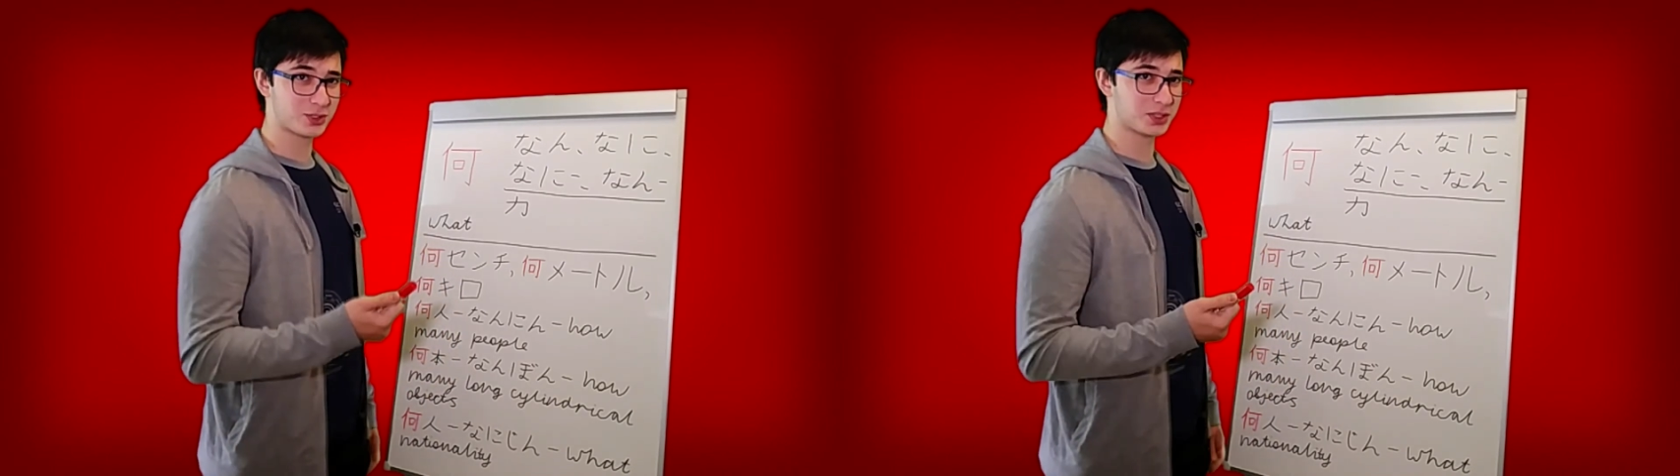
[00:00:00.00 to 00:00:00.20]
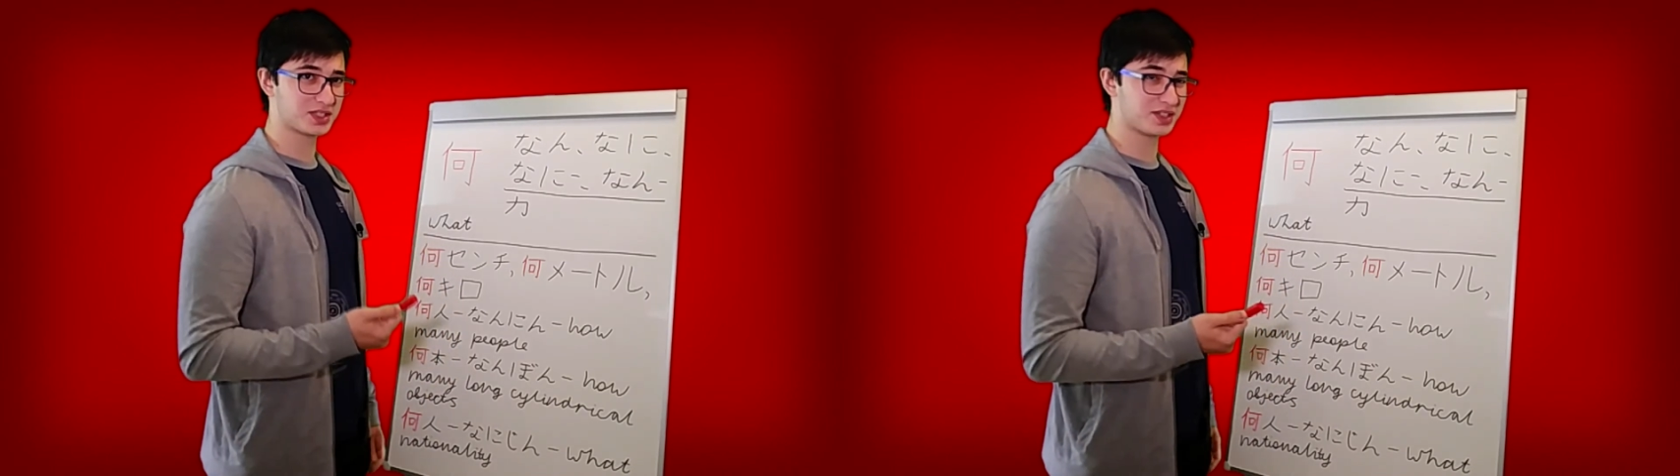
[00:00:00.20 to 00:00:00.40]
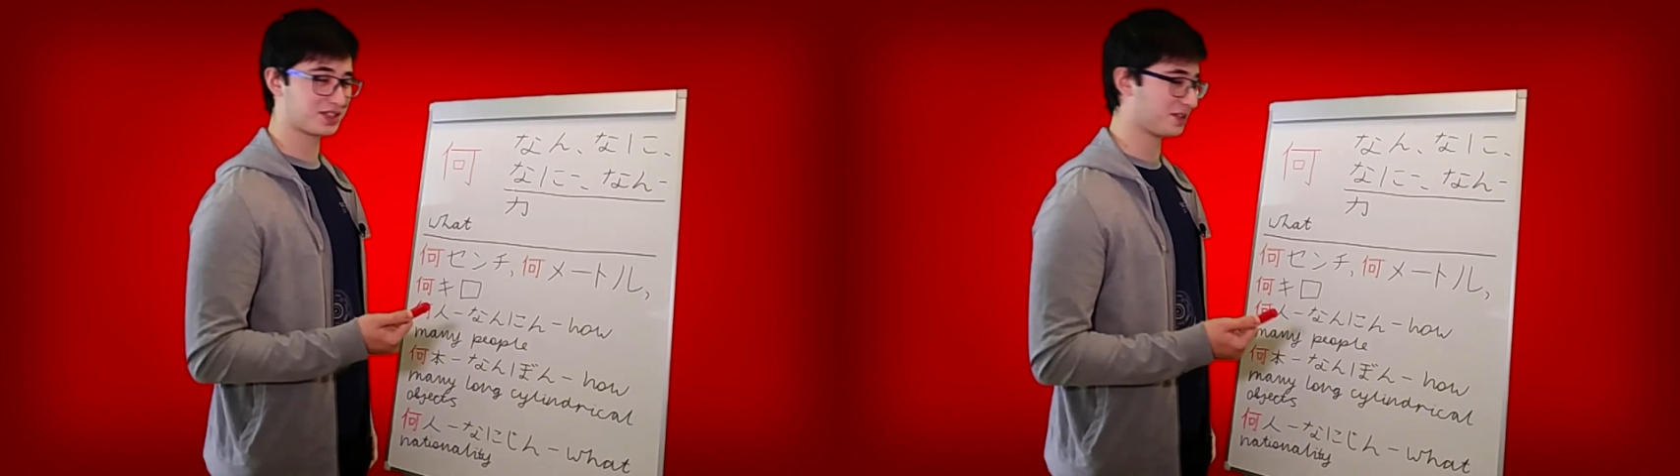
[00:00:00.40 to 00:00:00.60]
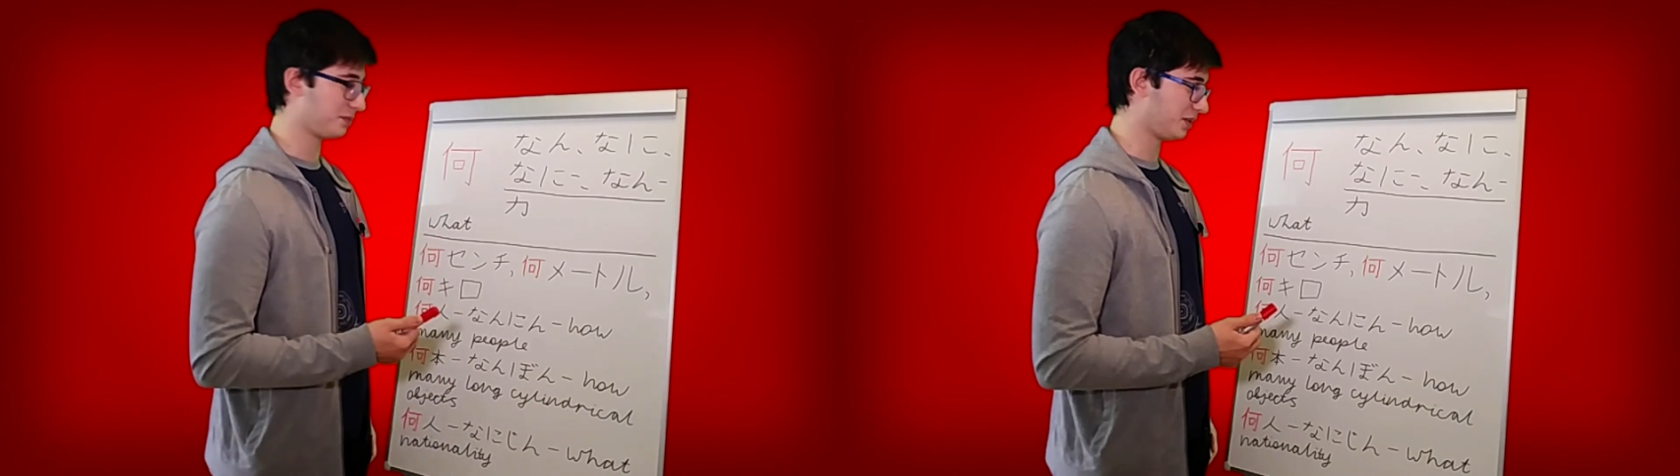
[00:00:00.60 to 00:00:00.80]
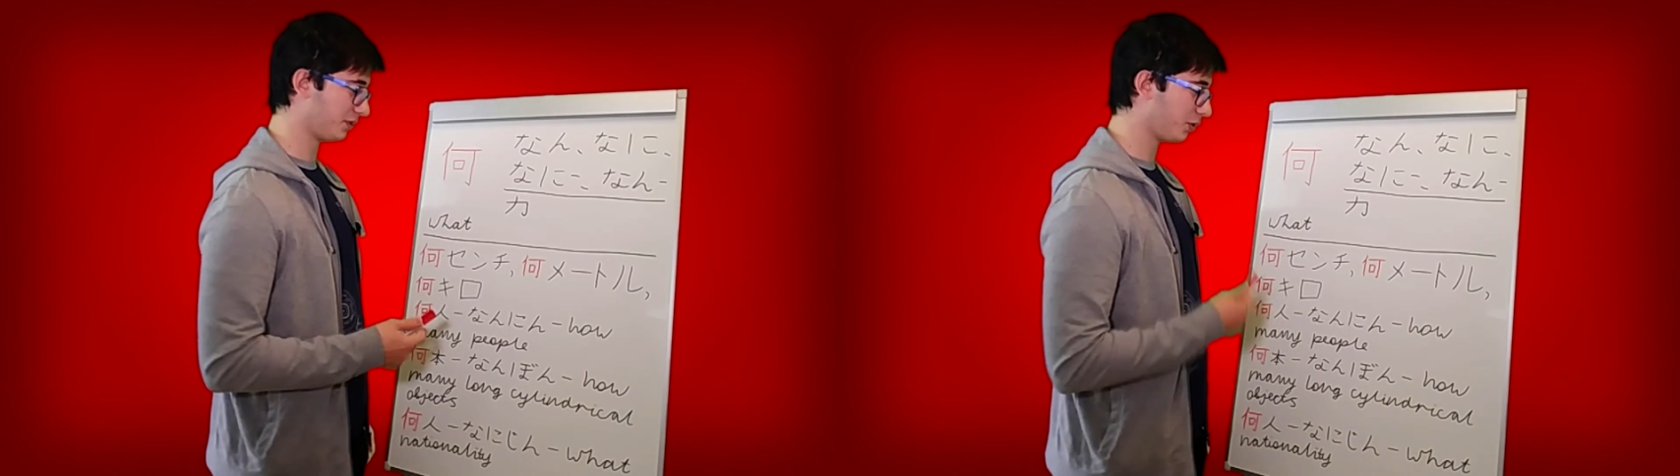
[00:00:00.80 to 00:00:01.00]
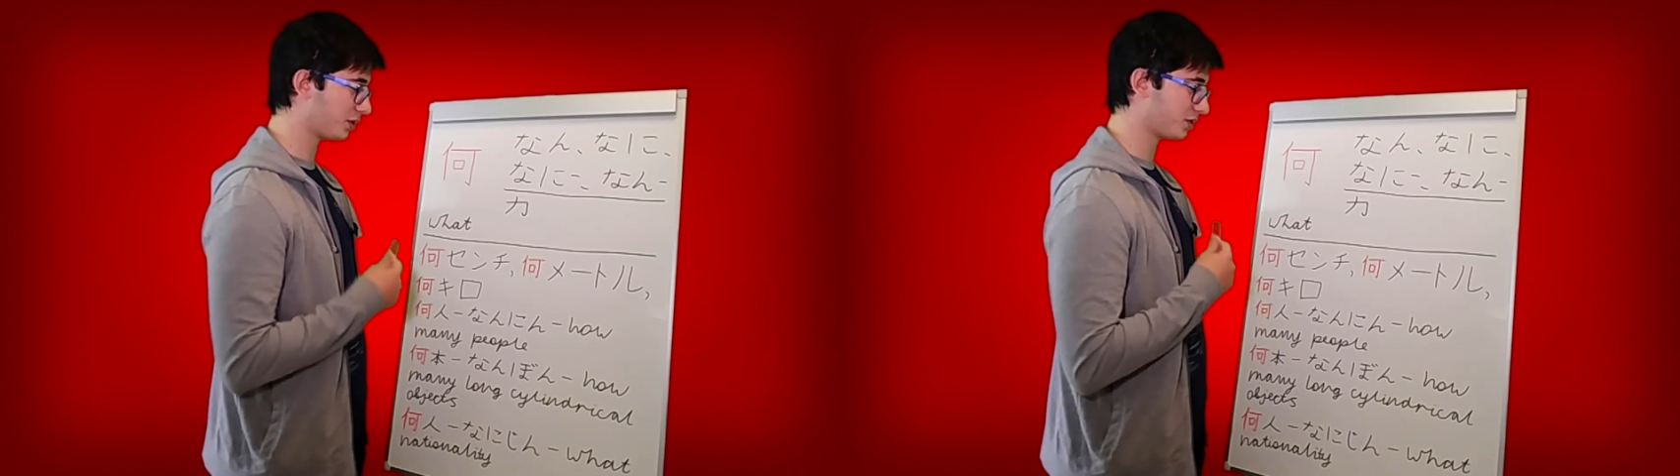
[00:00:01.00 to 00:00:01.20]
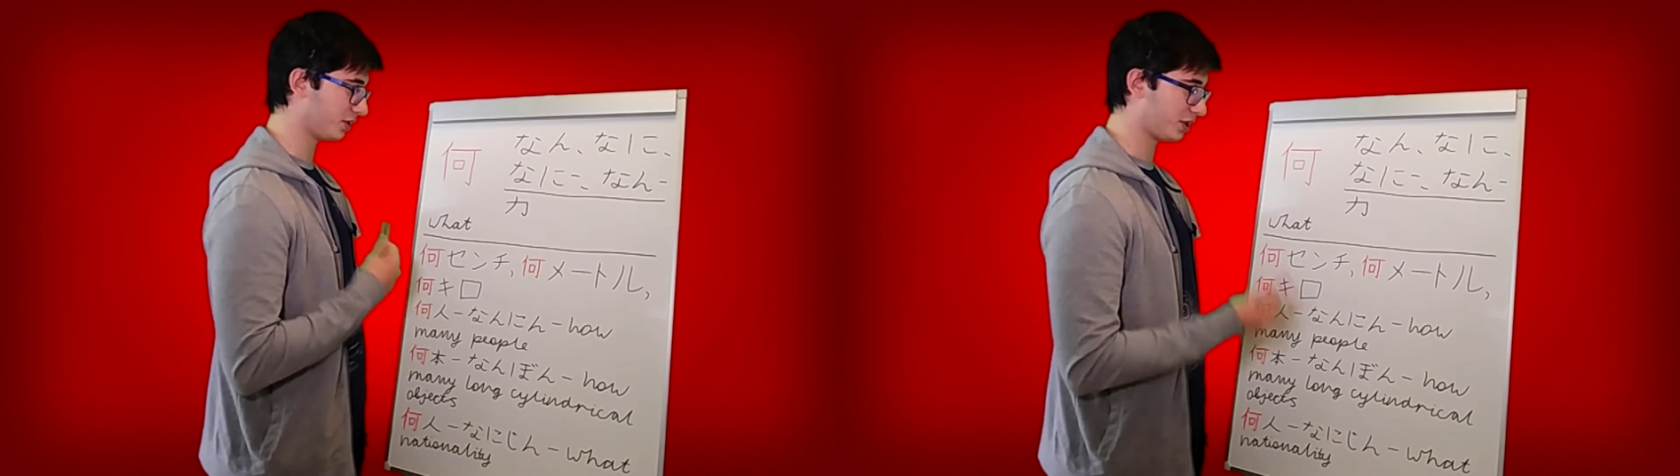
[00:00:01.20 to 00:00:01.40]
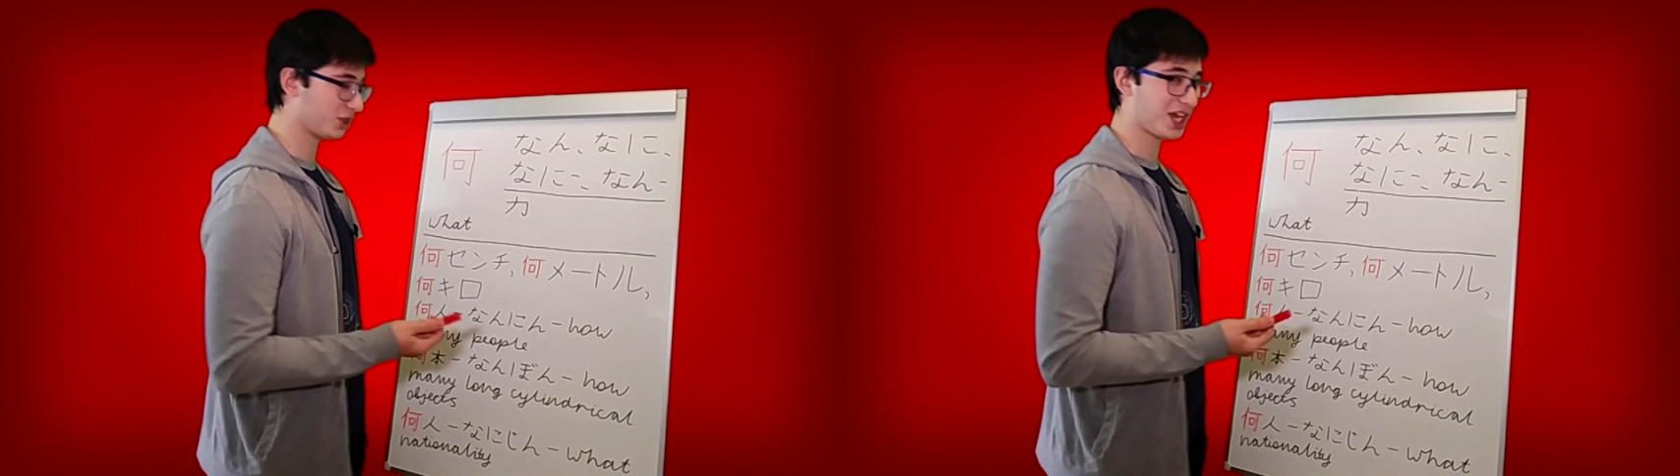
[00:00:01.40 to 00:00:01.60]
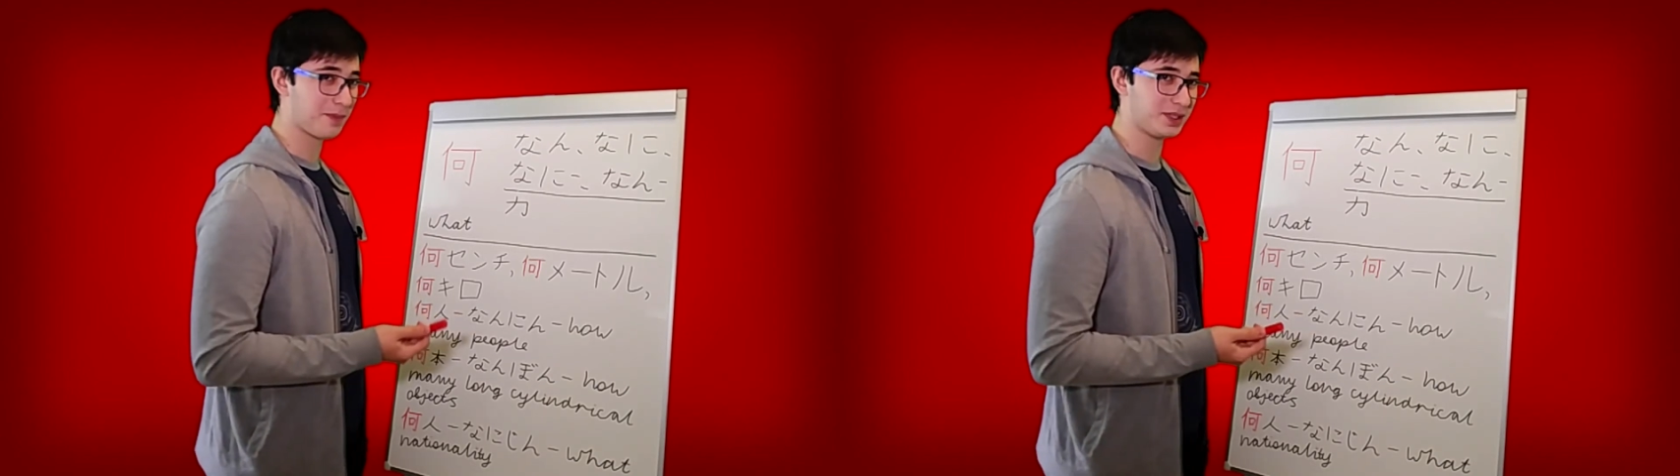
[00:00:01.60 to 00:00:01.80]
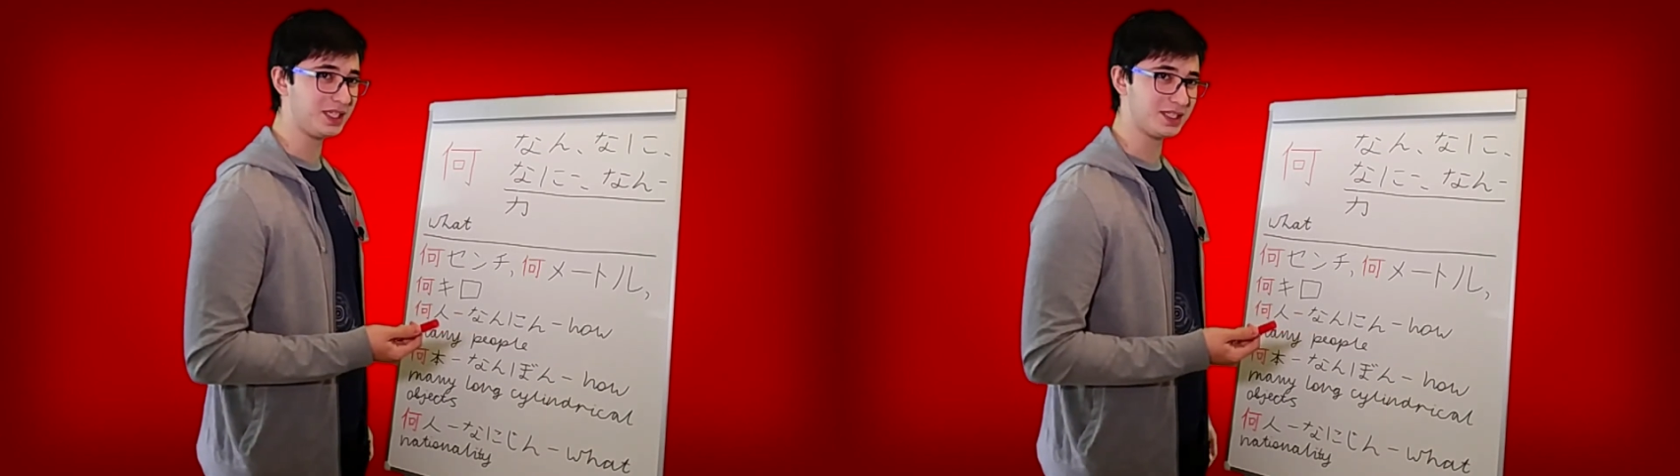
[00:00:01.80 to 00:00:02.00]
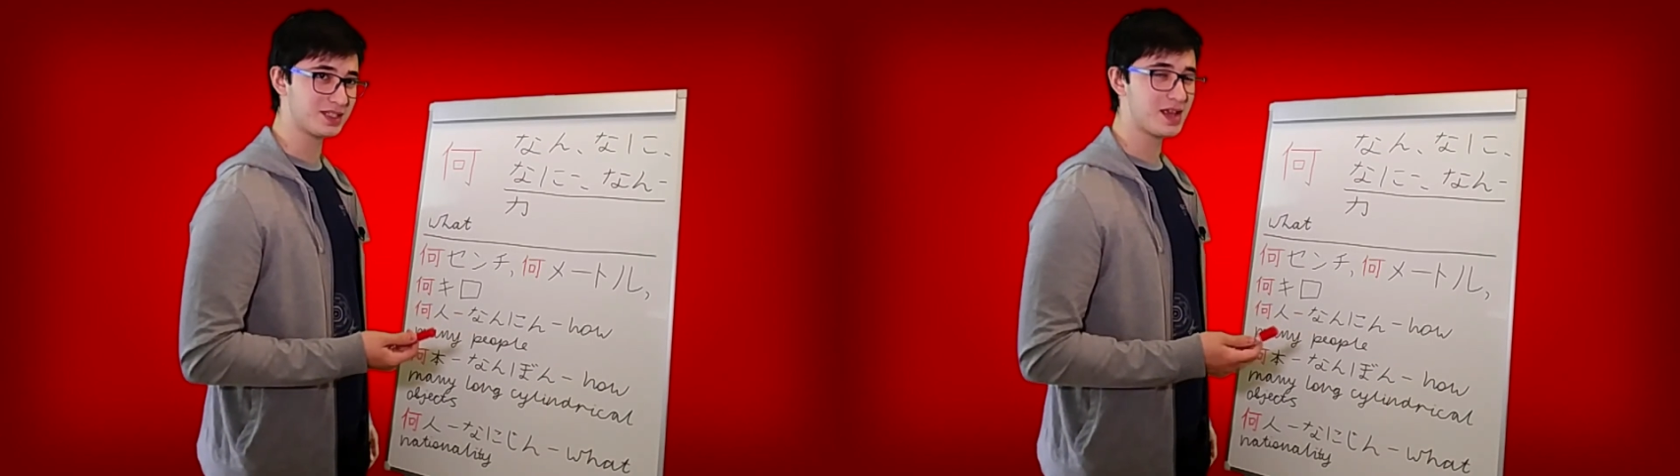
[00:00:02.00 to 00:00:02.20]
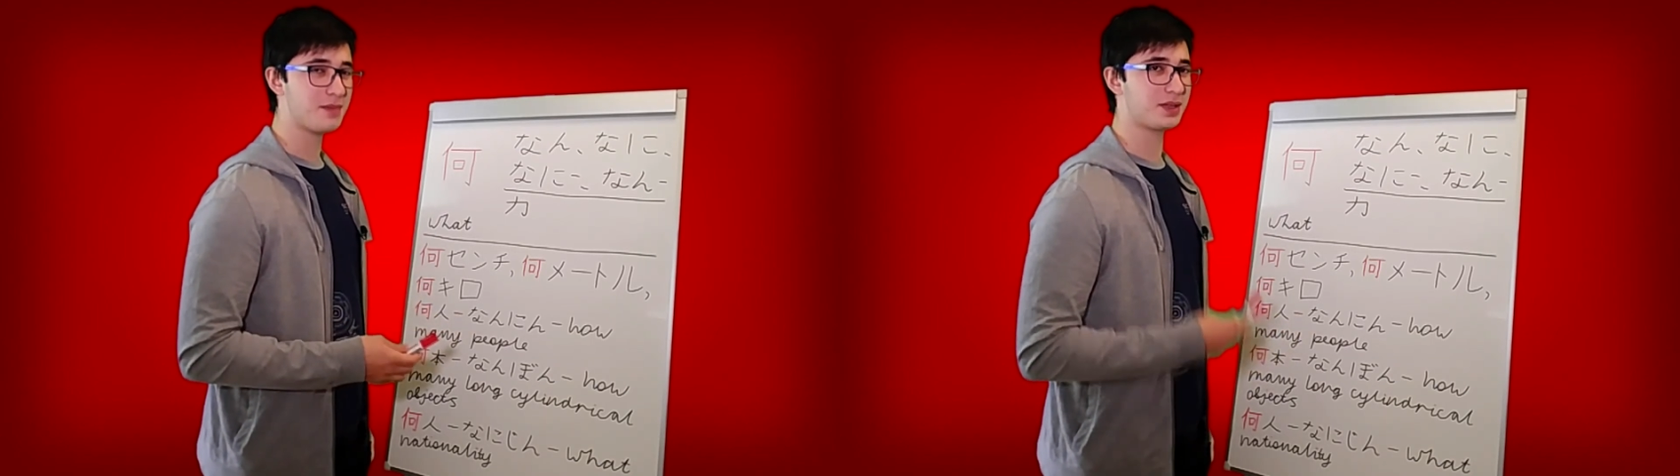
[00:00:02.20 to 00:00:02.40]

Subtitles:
metric system if you want to learn Japanese,